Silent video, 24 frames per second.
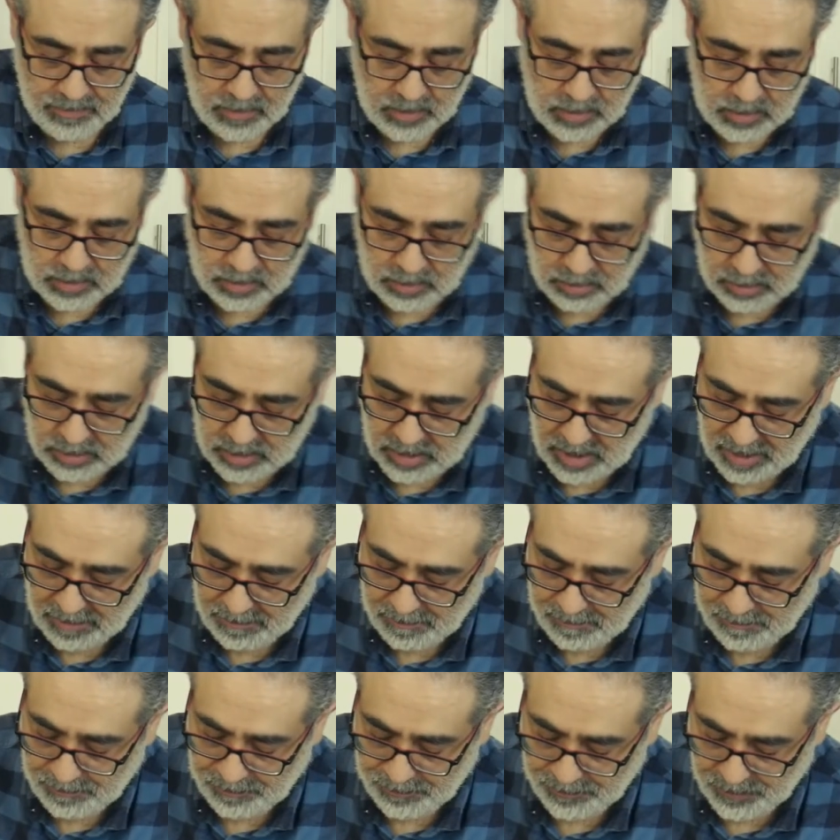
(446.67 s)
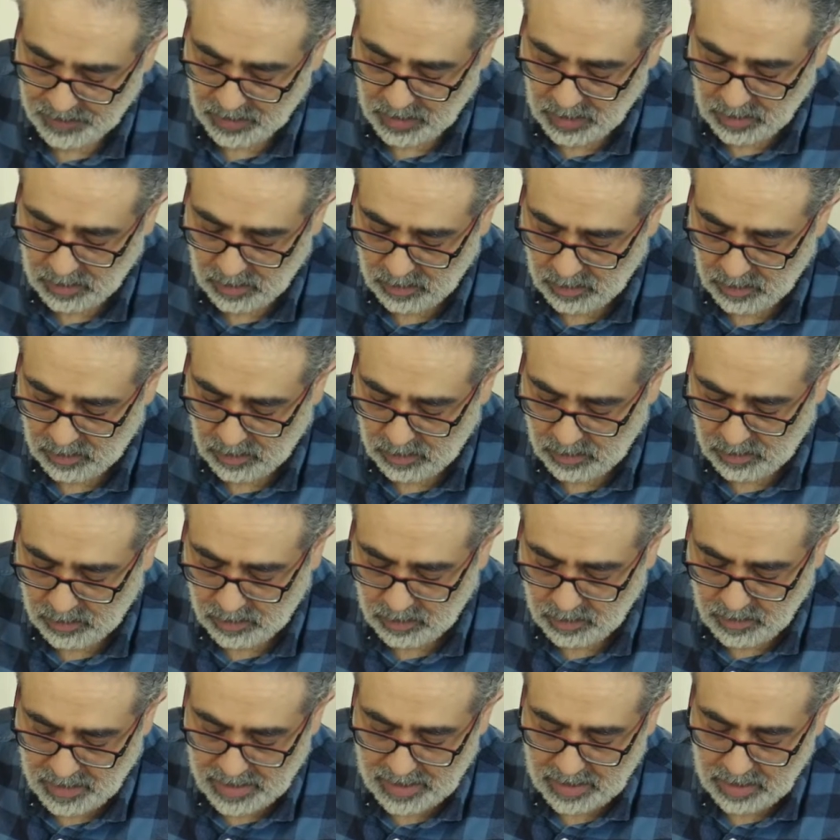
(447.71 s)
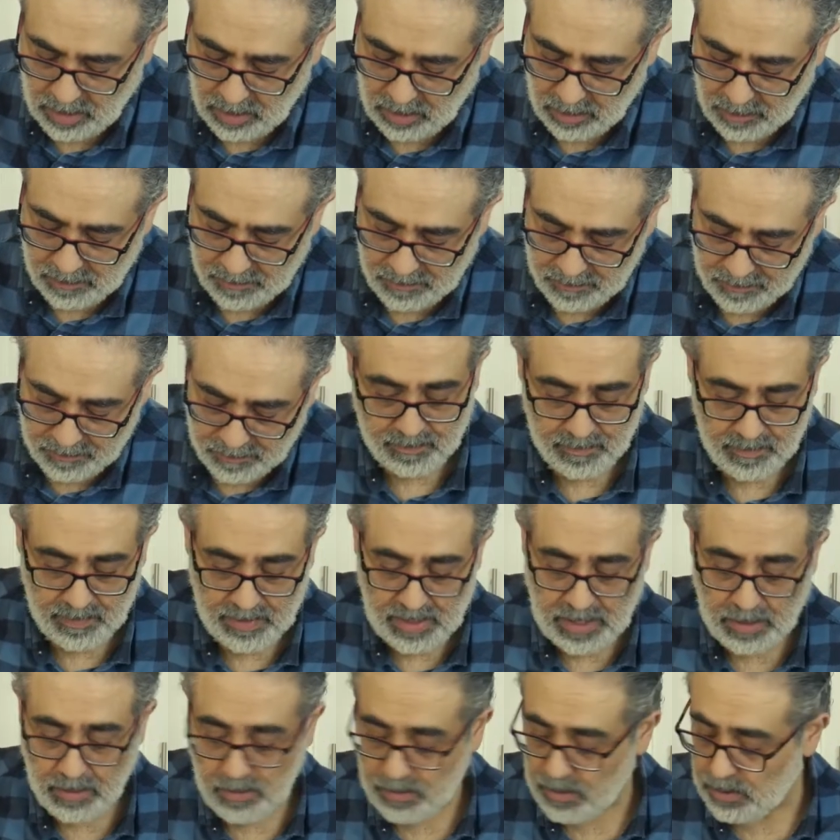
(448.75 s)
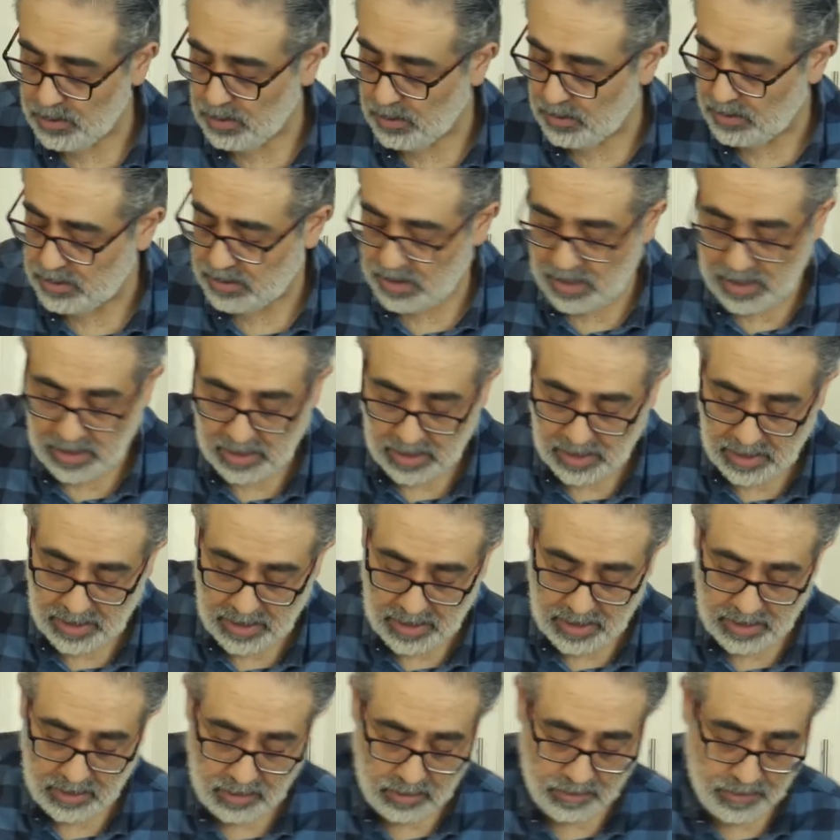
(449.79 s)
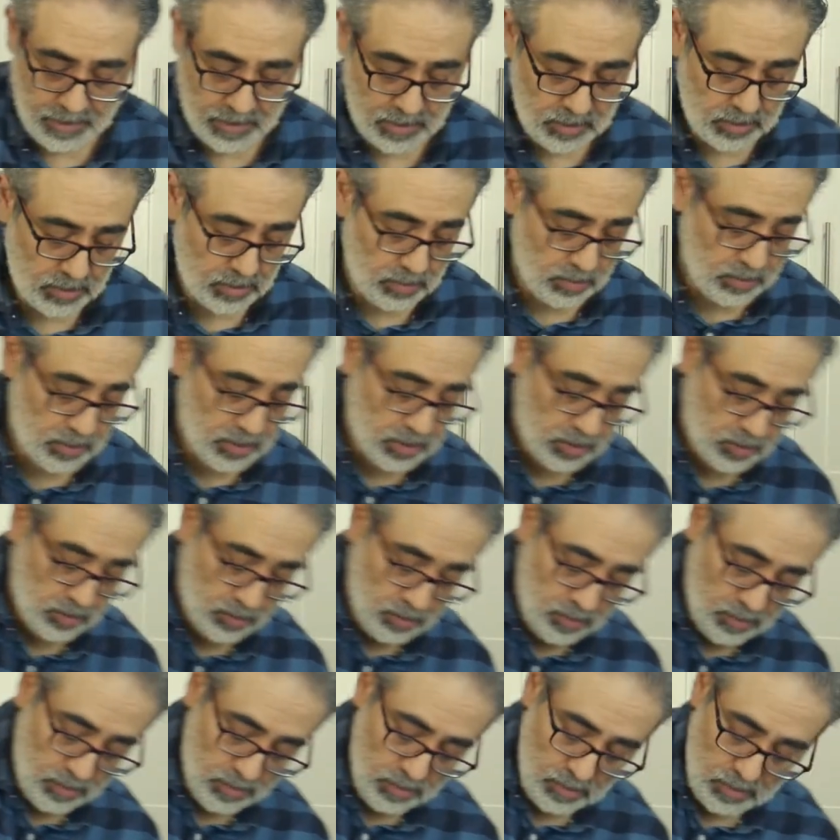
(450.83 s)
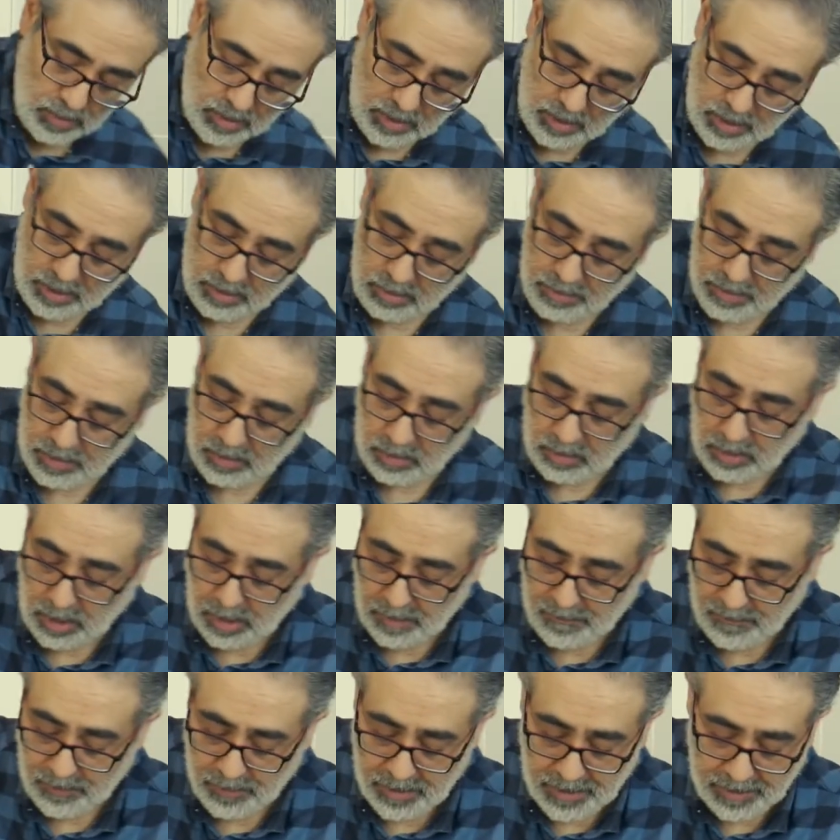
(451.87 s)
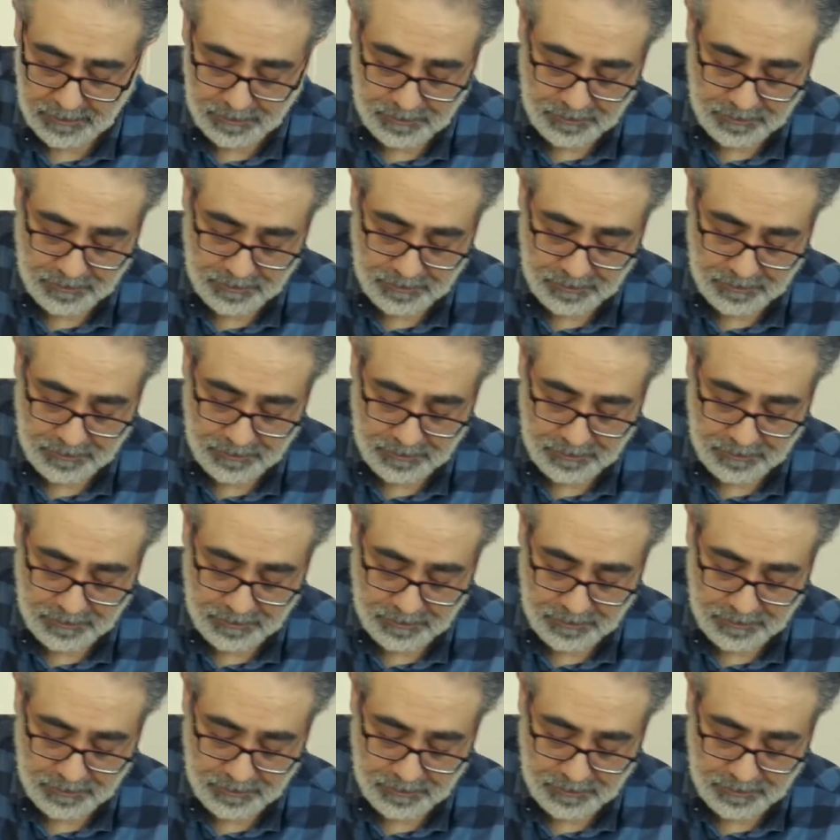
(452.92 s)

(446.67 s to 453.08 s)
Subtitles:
salt in and go all the way along. Now what I want to do is get a little bit of salt, just a little bit all over it.